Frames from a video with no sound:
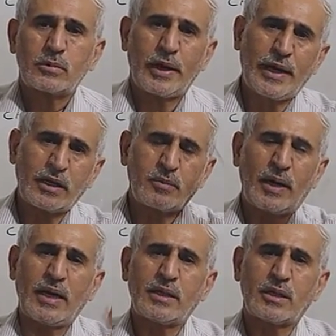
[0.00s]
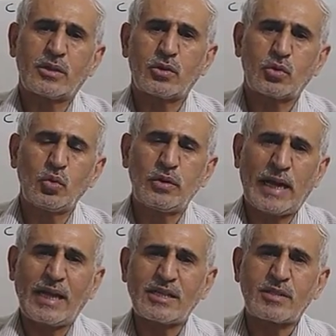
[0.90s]
connected by the two
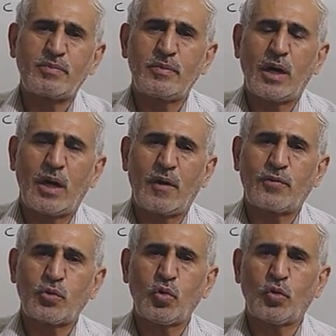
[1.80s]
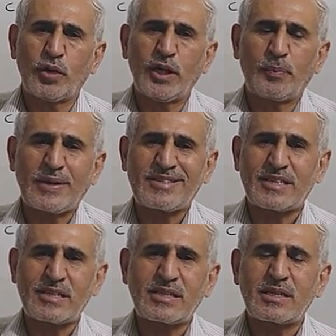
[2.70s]
nails of two wooden
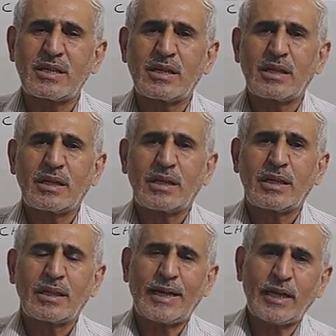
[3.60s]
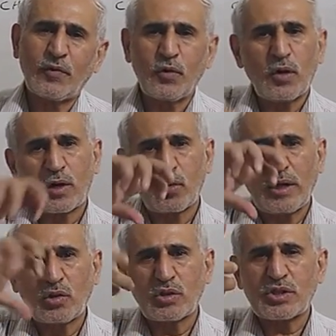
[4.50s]
pieces, that if you are
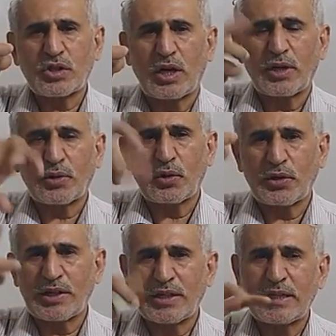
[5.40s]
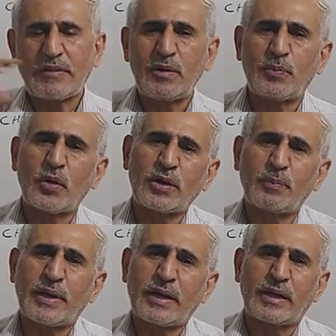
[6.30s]
going to start rotation, they will
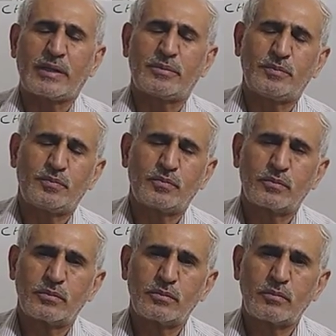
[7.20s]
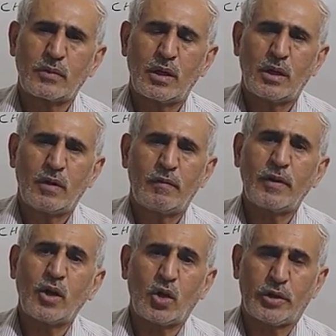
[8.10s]
be breaking
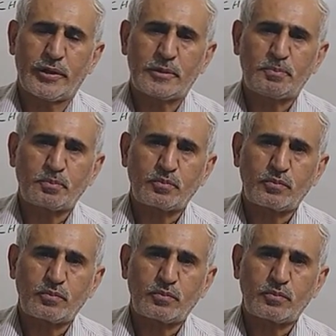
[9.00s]
very hard.